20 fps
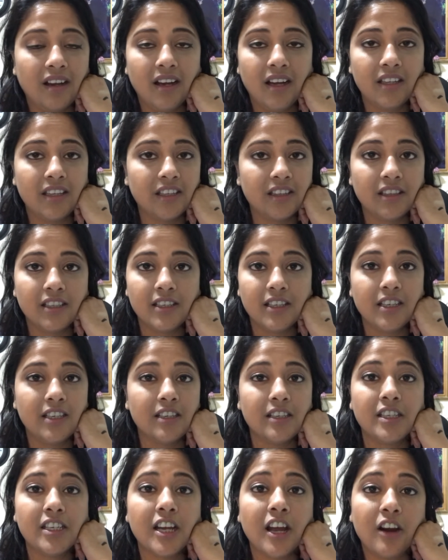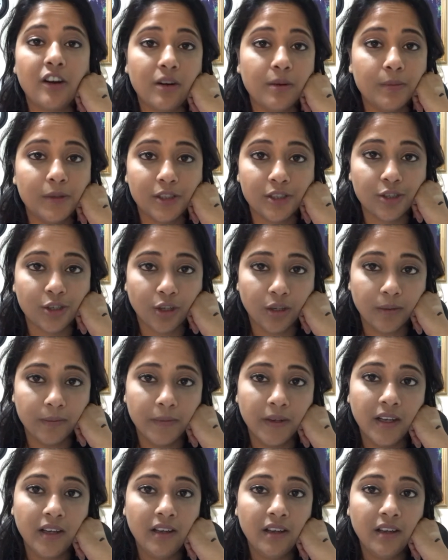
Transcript: I think they did a terrible job.